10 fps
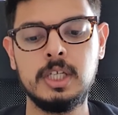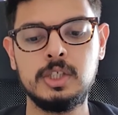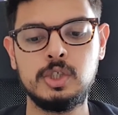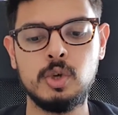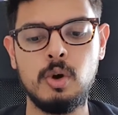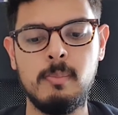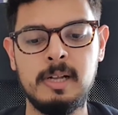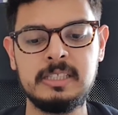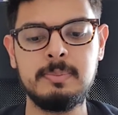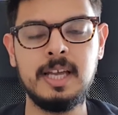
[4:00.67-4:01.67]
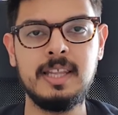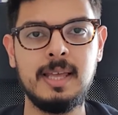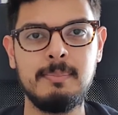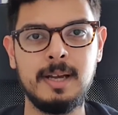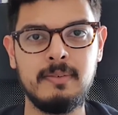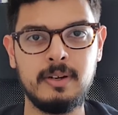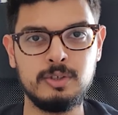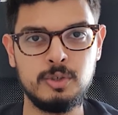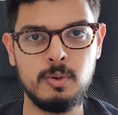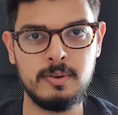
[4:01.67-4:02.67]
So multiply that by
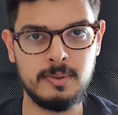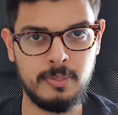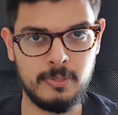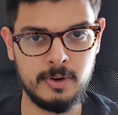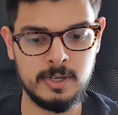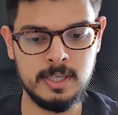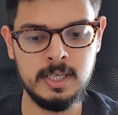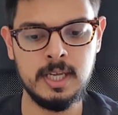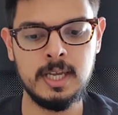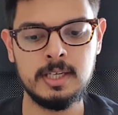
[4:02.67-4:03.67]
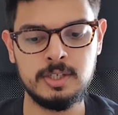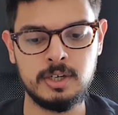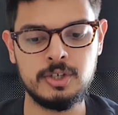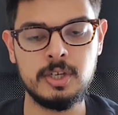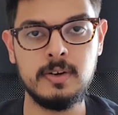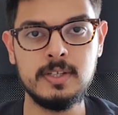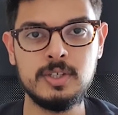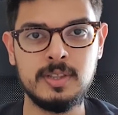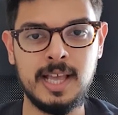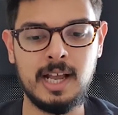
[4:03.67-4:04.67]
around 230 Turkish liras.
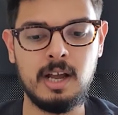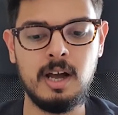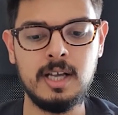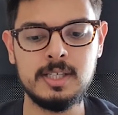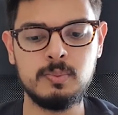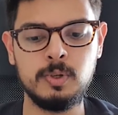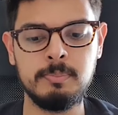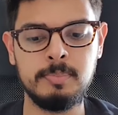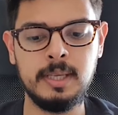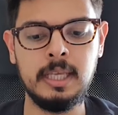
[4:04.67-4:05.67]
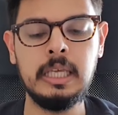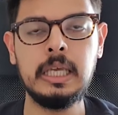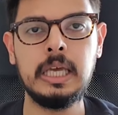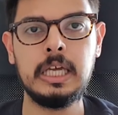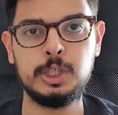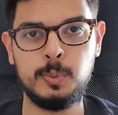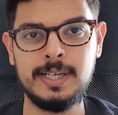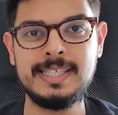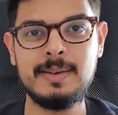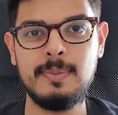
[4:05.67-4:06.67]
So that cost would be
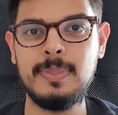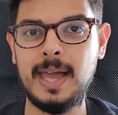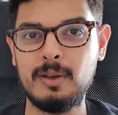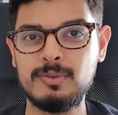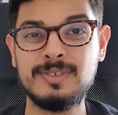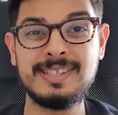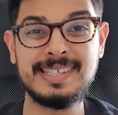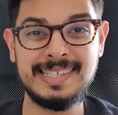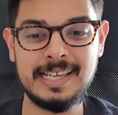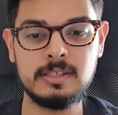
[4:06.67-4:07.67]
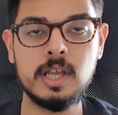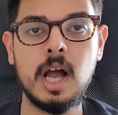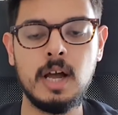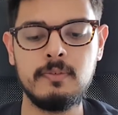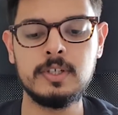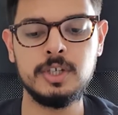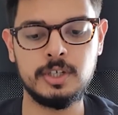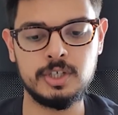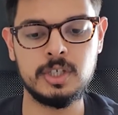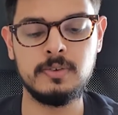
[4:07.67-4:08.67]
27,600
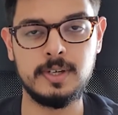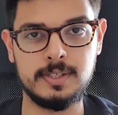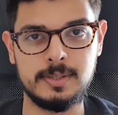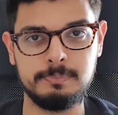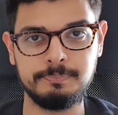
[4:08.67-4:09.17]
Turkish liras.